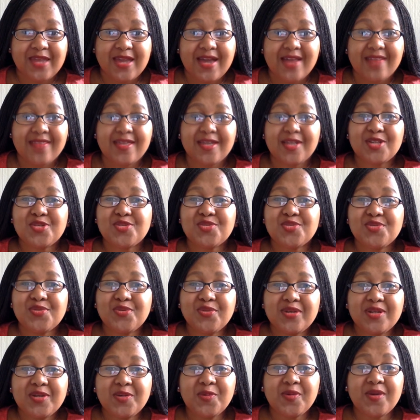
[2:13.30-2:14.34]
That
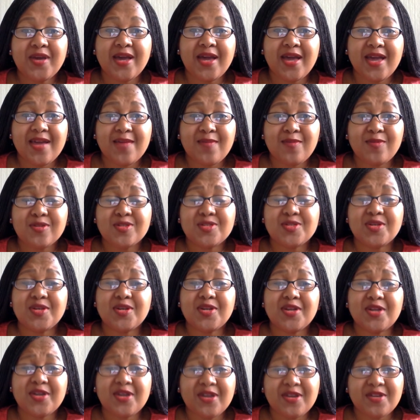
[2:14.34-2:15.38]
truly we are able to
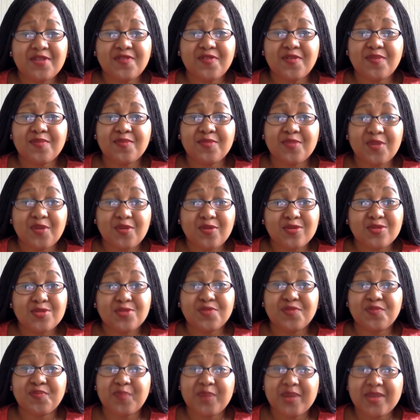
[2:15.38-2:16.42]
learn from those
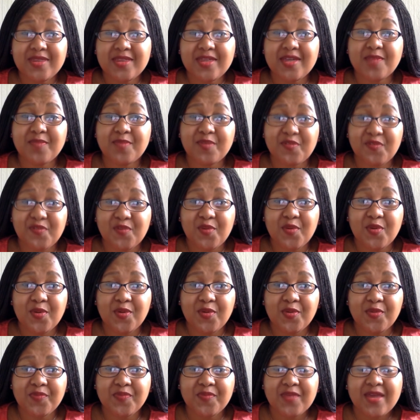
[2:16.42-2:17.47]
who've been there
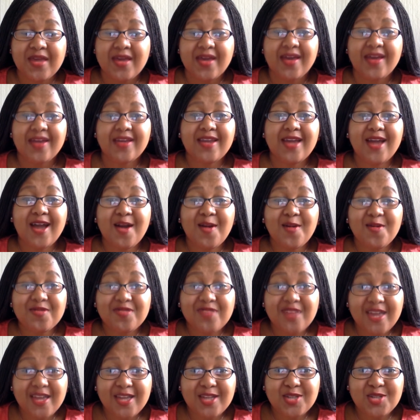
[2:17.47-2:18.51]
before and how
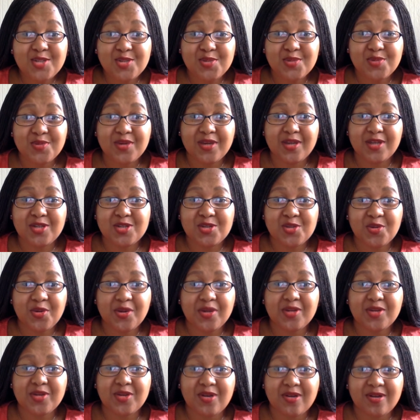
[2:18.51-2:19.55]
they too
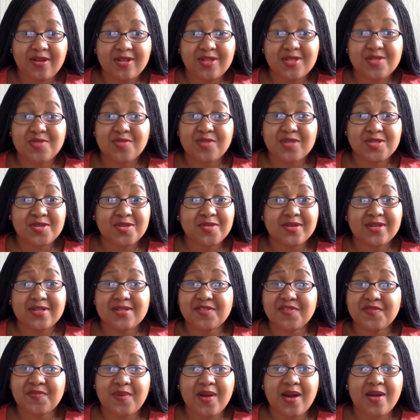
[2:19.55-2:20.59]
enjoyed God's
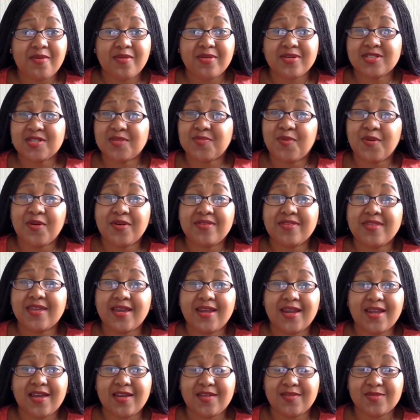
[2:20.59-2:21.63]
restorative powers upon their
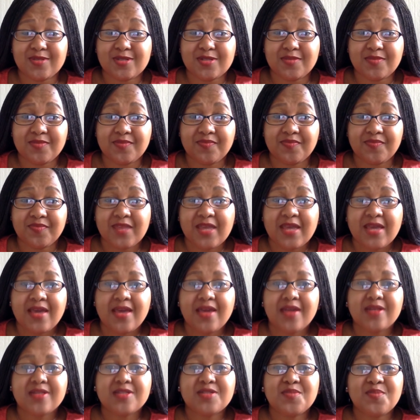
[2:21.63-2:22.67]
lives.
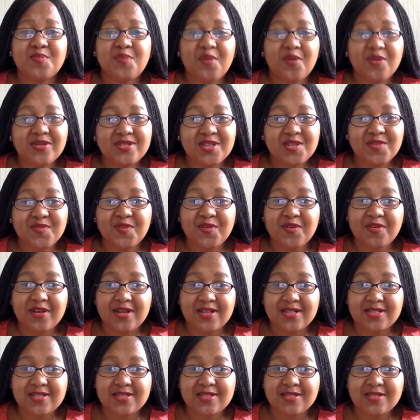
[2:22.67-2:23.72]
It is important for
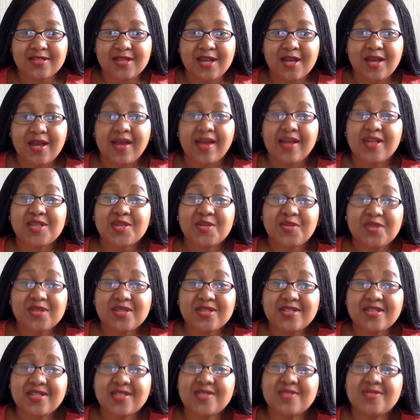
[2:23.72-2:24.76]
us as
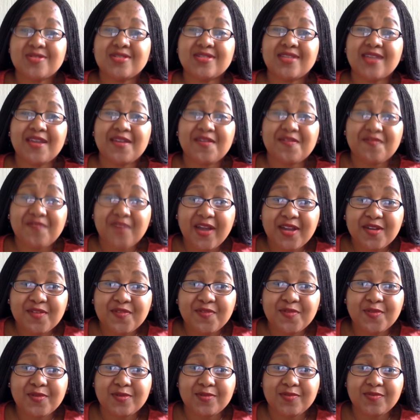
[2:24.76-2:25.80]
Christians to stay
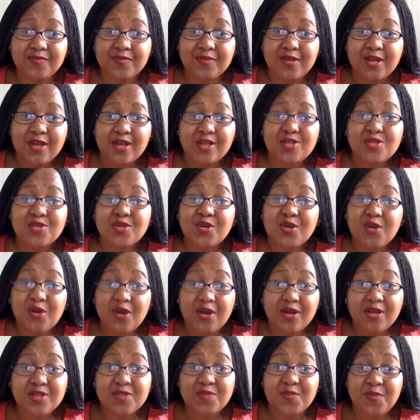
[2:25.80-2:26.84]
faithful to
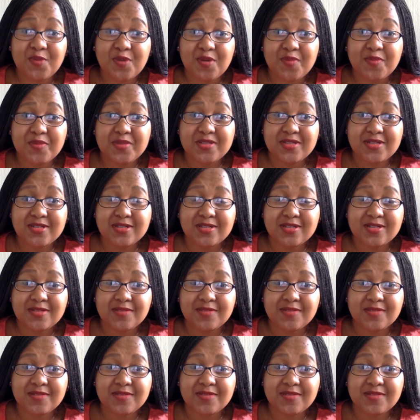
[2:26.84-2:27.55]
God's promises.